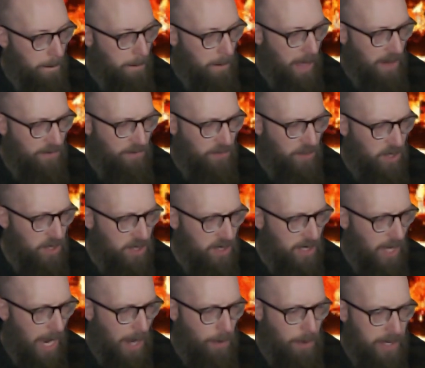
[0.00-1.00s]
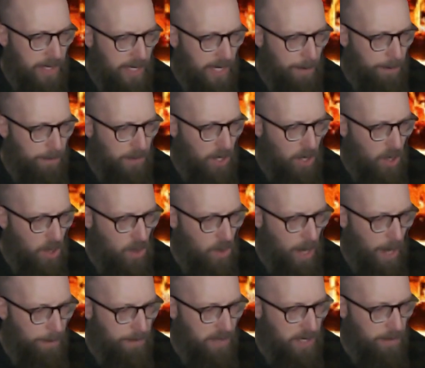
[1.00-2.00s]
At first, I would tiptoe
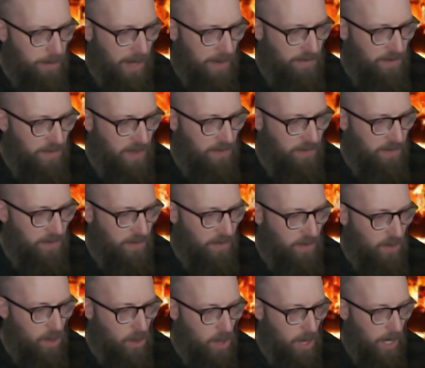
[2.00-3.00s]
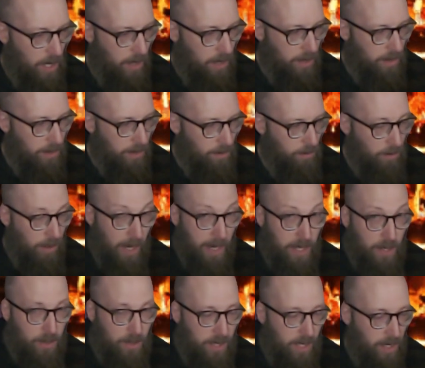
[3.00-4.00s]
up to my fifth floor, where I
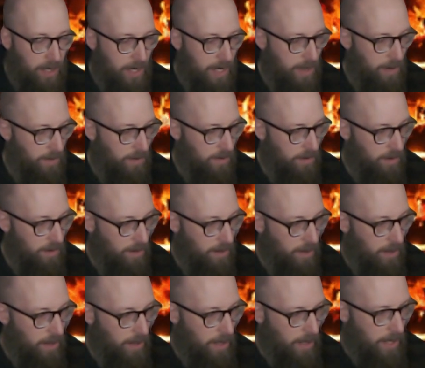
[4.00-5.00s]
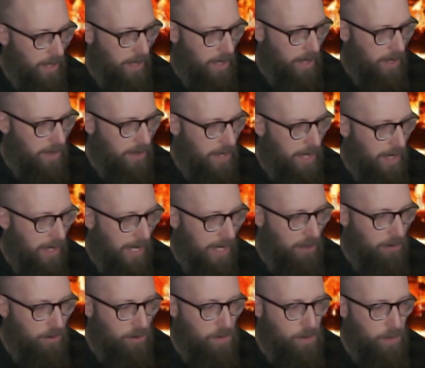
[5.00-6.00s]
used to live. Then I
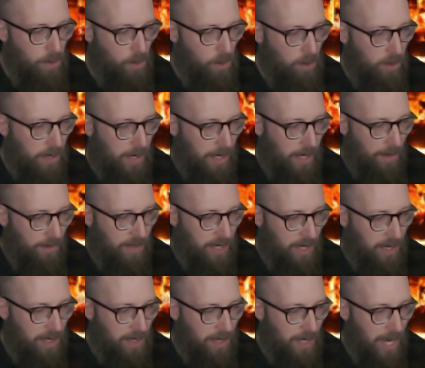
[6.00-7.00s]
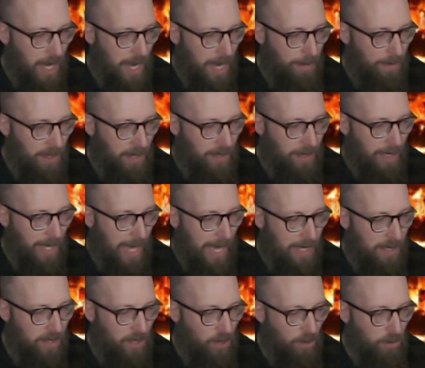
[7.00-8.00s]
grew bold enough to climb the last